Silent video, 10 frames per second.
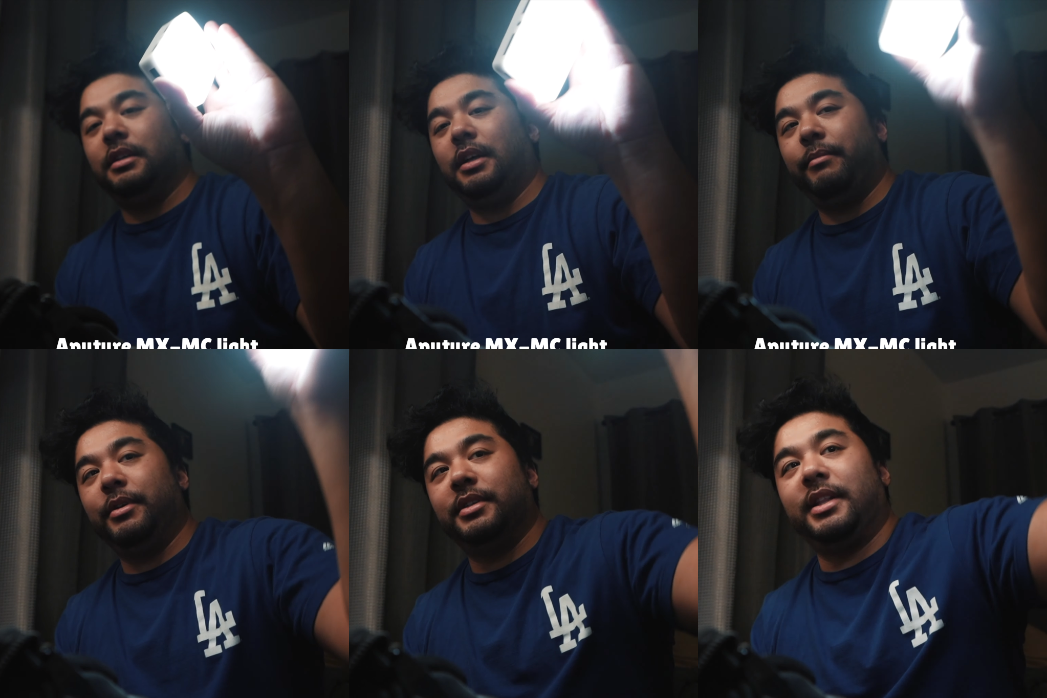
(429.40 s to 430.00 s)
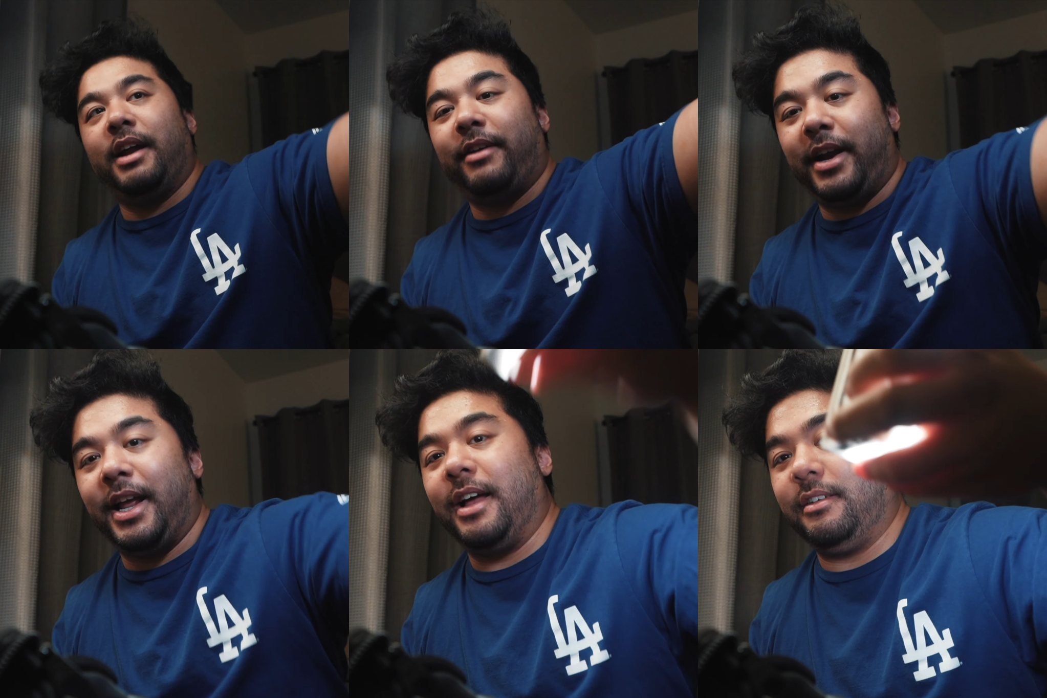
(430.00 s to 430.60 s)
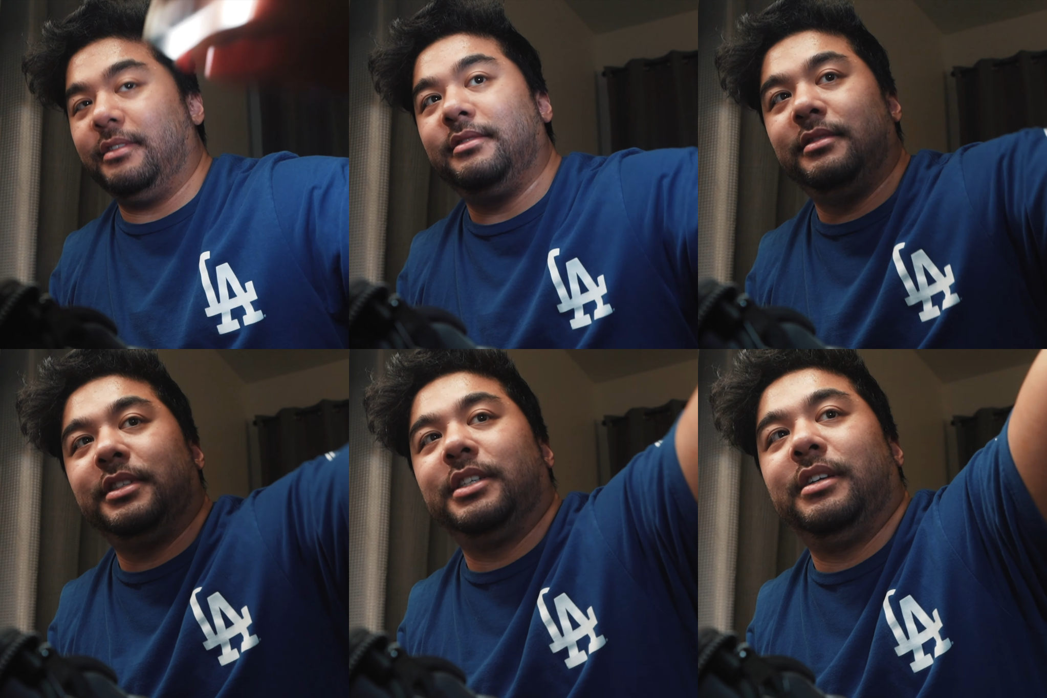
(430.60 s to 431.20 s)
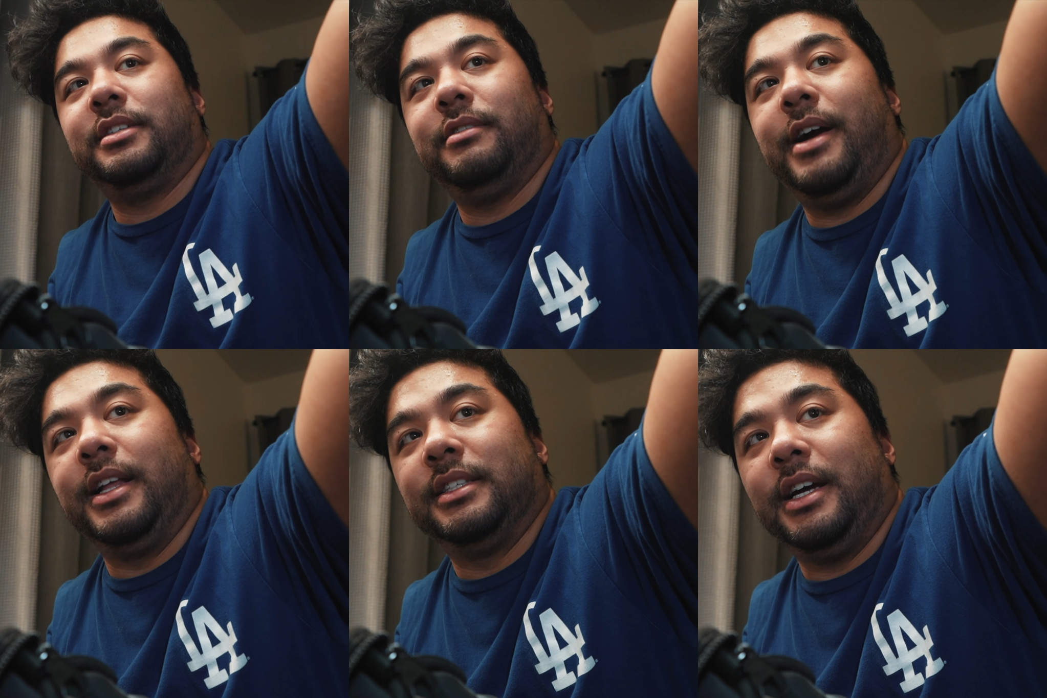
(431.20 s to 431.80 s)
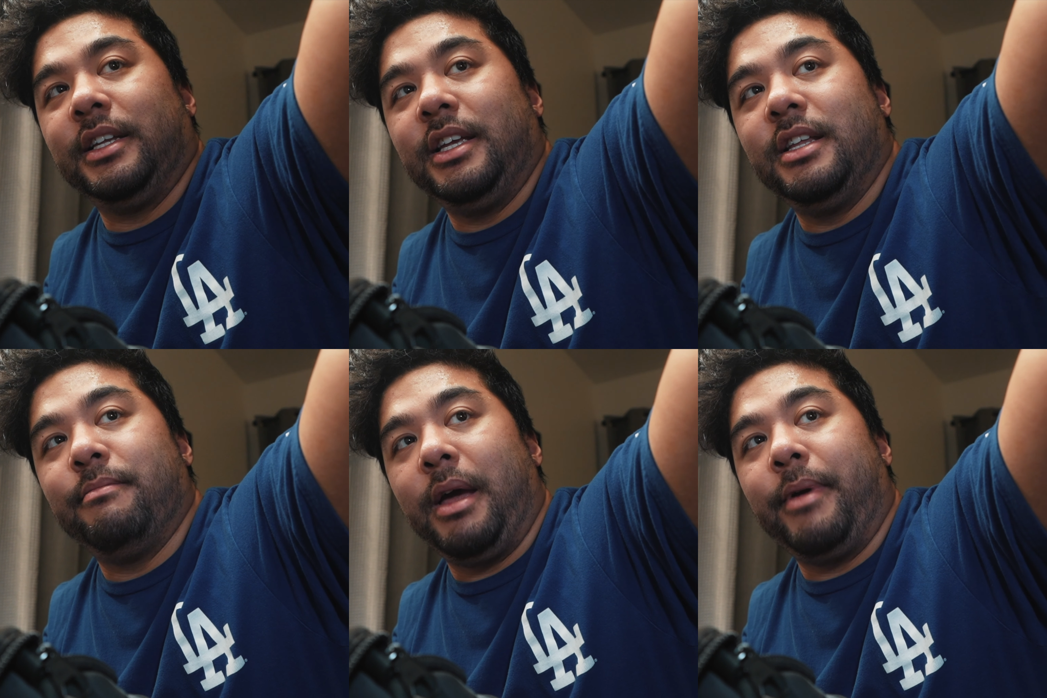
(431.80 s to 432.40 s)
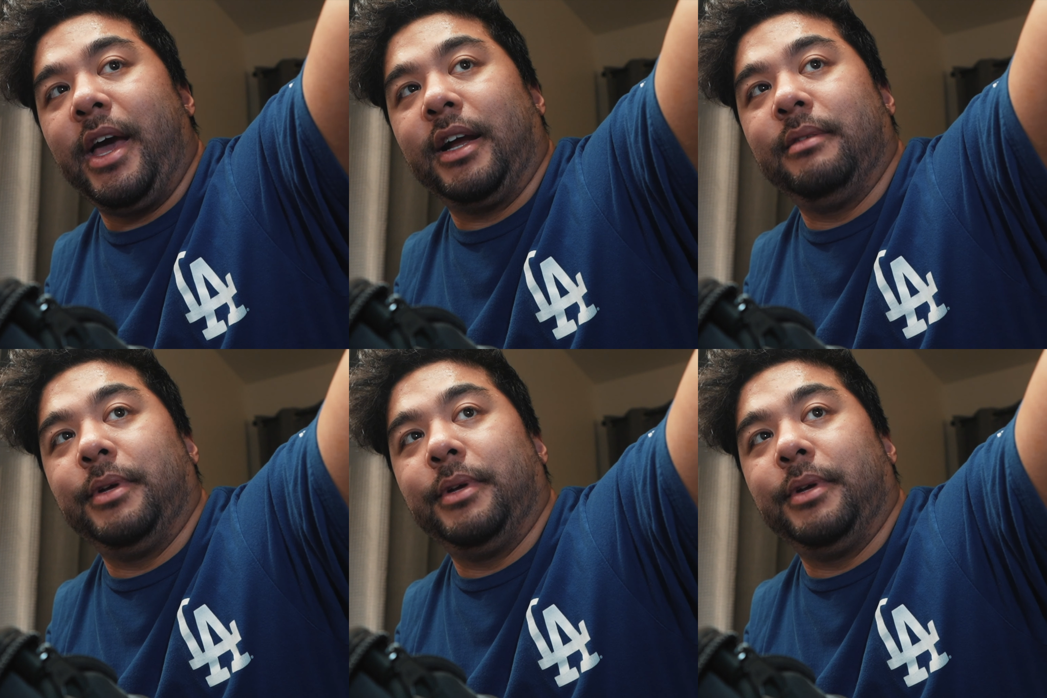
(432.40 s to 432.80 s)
I'm using that right now, which is also why it's not in my bag.